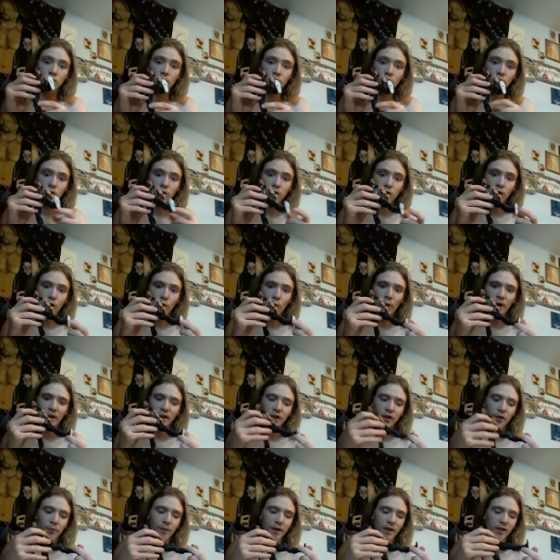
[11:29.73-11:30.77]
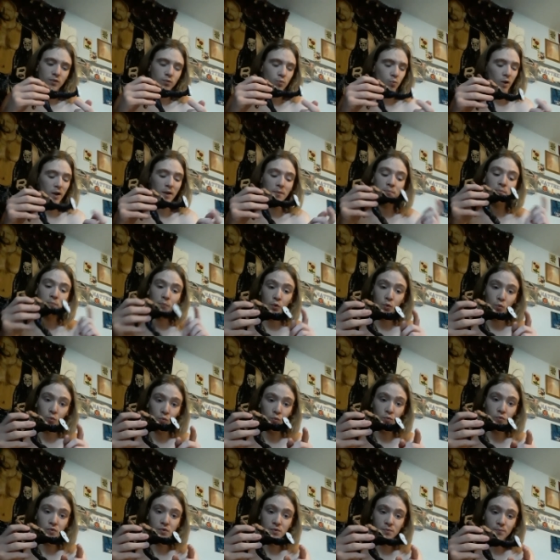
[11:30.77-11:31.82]
Or not white kick pads, white
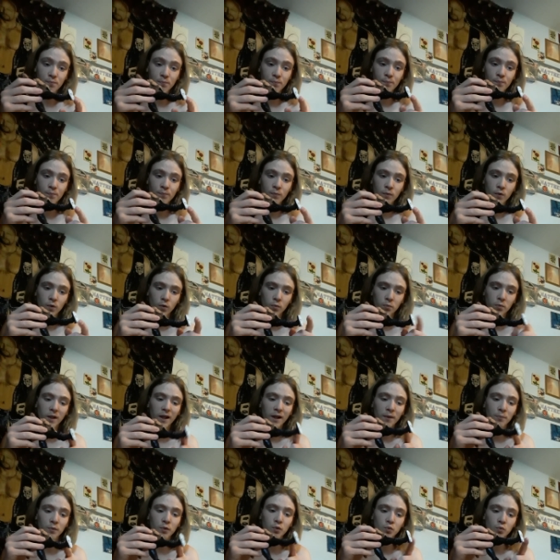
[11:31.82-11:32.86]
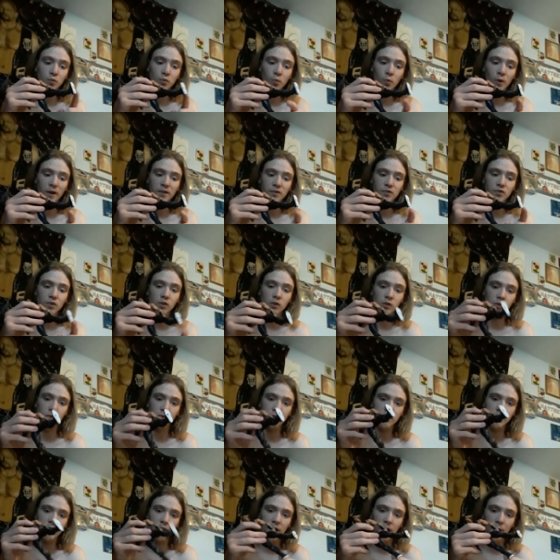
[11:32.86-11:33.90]
boots. Black boots with white
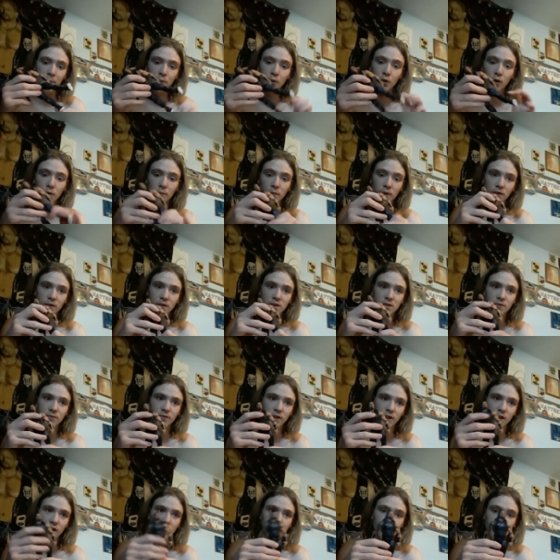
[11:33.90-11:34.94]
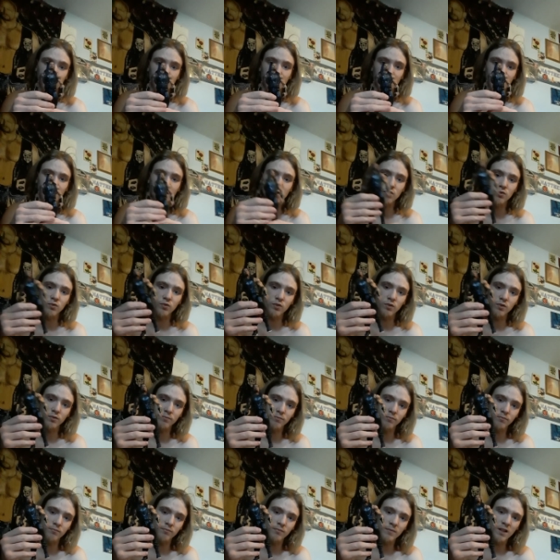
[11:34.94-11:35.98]
soles. And I put them on this figure because it just
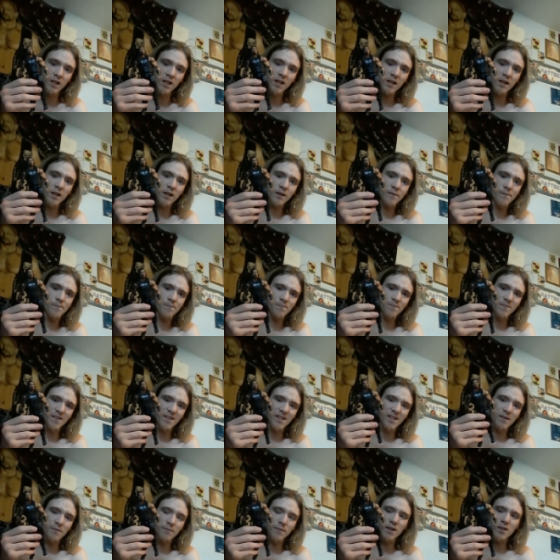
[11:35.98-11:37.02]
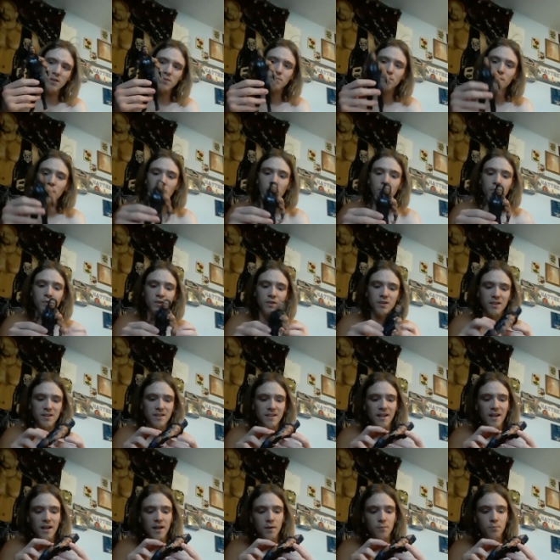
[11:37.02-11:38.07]
makes him pop just a
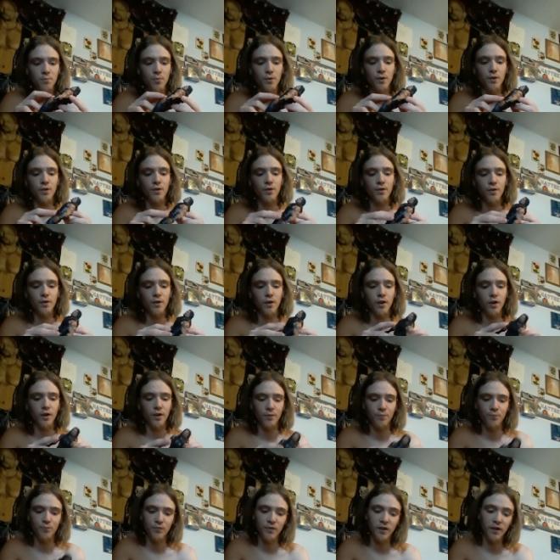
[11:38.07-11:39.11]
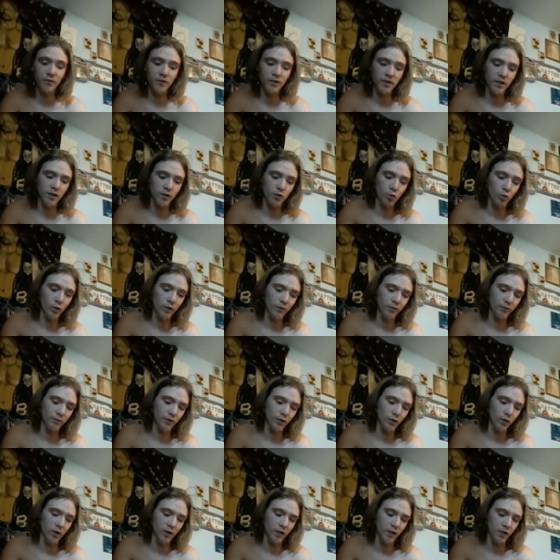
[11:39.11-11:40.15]
tad bit. Never did a toy
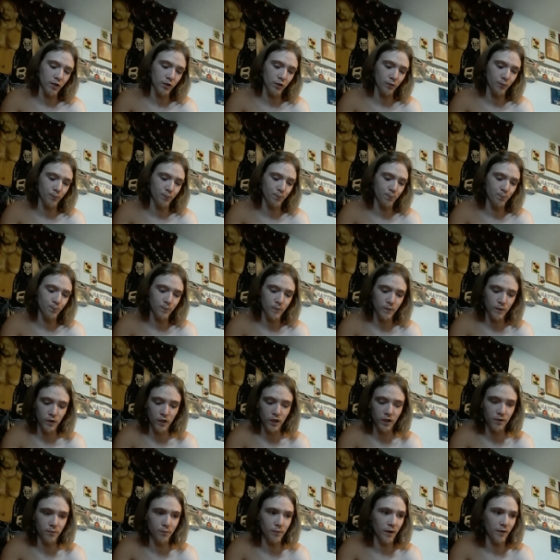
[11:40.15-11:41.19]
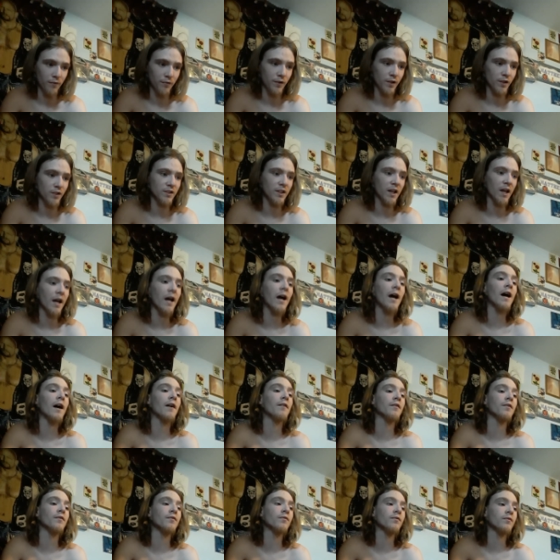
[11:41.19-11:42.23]
review on him. A lot of my figures I
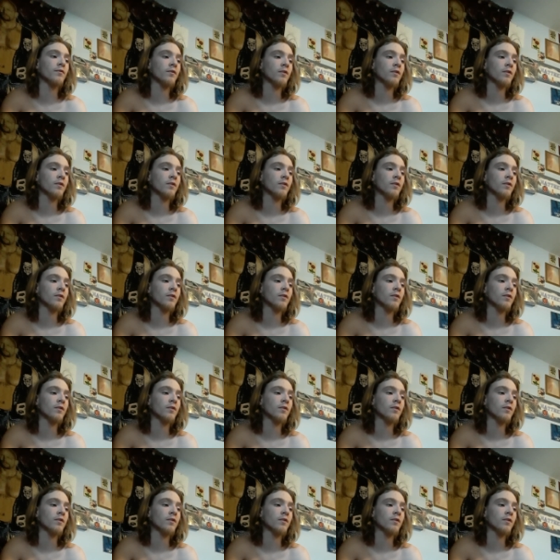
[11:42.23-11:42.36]
haven't.